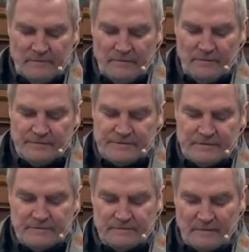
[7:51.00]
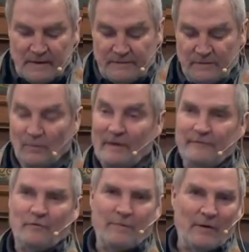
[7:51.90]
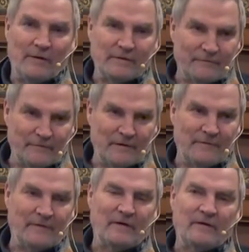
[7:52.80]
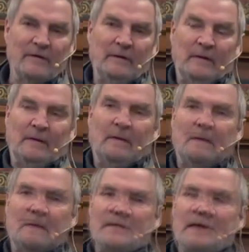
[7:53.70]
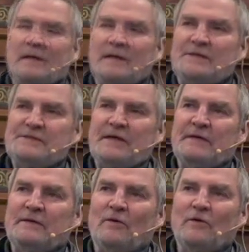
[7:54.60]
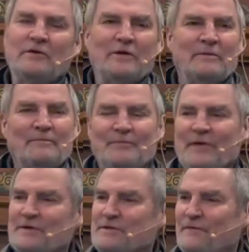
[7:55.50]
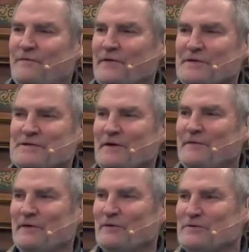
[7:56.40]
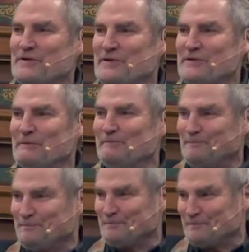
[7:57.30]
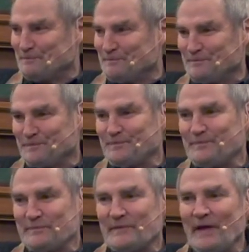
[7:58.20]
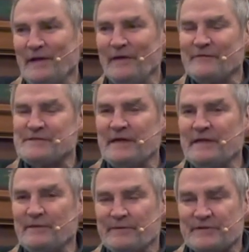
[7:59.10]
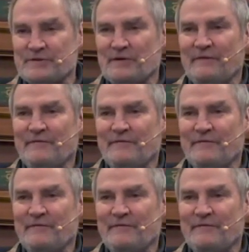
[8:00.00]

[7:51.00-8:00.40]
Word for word: who was, I thought, a wonderful poet and a friend of ours, and he said, autumn is the philosophical season. He never said anything with a straight